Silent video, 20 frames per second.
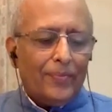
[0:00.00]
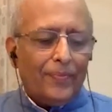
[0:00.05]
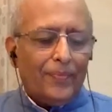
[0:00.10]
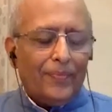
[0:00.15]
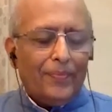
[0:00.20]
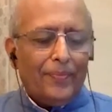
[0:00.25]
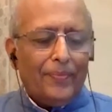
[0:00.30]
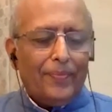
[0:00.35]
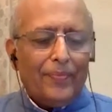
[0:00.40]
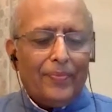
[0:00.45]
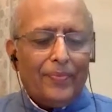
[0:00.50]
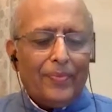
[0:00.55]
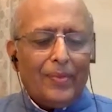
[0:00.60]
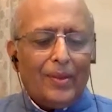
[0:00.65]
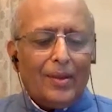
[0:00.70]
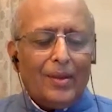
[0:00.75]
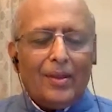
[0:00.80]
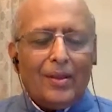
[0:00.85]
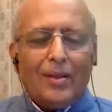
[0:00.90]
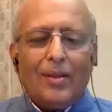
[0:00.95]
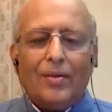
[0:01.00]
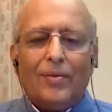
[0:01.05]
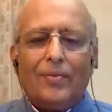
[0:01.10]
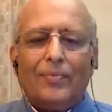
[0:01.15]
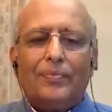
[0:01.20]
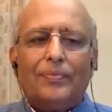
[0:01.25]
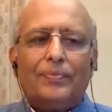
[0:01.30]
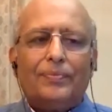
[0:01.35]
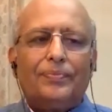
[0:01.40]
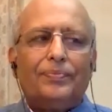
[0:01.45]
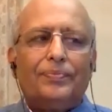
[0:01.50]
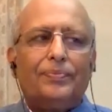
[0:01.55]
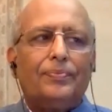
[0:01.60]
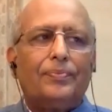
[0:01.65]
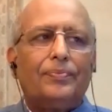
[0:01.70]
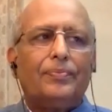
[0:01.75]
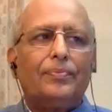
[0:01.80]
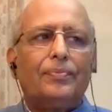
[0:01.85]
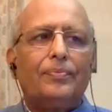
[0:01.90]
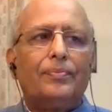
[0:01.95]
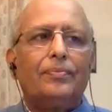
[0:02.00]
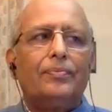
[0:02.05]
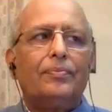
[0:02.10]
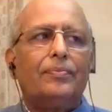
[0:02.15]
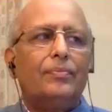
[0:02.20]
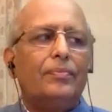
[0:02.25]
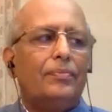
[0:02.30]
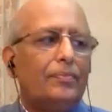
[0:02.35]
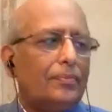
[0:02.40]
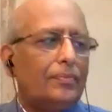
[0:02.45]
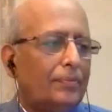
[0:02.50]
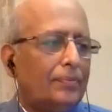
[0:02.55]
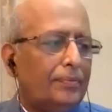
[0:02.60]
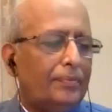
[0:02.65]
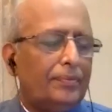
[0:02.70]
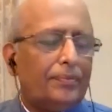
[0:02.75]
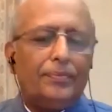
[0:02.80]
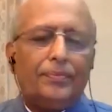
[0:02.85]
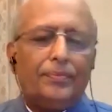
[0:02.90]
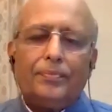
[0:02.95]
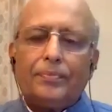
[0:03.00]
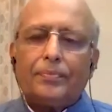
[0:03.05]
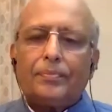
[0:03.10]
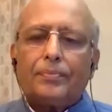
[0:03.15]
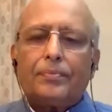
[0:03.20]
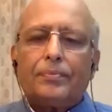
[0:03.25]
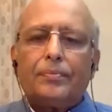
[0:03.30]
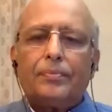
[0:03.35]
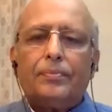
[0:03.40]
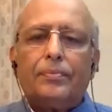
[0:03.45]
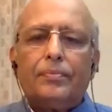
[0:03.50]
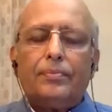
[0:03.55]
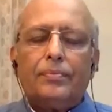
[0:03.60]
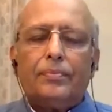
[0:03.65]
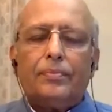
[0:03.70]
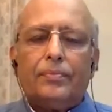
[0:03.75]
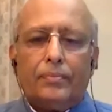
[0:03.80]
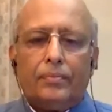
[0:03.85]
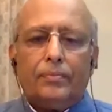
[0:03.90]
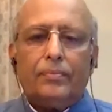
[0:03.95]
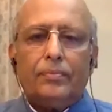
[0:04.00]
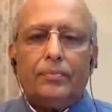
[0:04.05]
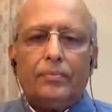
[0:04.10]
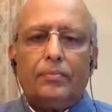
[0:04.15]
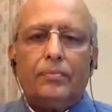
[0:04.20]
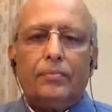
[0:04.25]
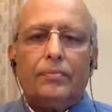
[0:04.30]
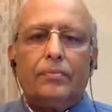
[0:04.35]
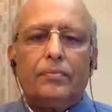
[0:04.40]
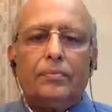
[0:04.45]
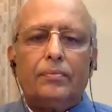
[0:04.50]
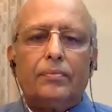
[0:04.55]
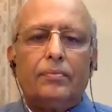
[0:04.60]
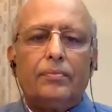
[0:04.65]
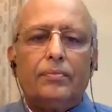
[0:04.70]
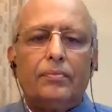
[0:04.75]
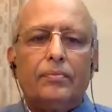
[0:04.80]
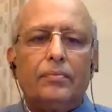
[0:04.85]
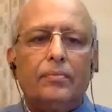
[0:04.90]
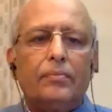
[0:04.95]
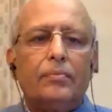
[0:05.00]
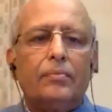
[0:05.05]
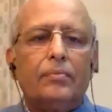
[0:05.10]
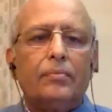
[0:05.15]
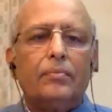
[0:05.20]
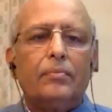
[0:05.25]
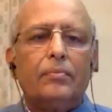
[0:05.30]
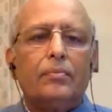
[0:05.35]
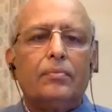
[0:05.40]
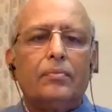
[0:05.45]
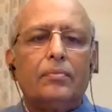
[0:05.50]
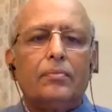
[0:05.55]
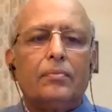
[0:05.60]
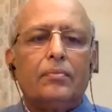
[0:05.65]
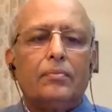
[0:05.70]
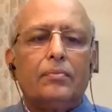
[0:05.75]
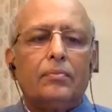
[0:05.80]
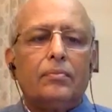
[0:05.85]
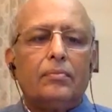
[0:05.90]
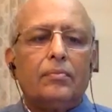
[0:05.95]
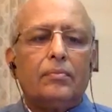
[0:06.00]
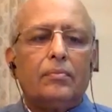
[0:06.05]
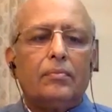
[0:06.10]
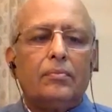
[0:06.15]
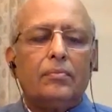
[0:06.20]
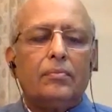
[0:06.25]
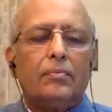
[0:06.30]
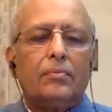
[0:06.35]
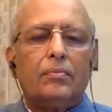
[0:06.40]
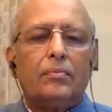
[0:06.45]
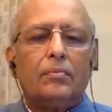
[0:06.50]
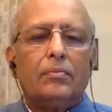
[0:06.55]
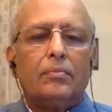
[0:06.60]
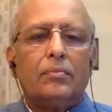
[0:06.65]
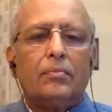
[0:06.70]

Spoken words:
[no speech]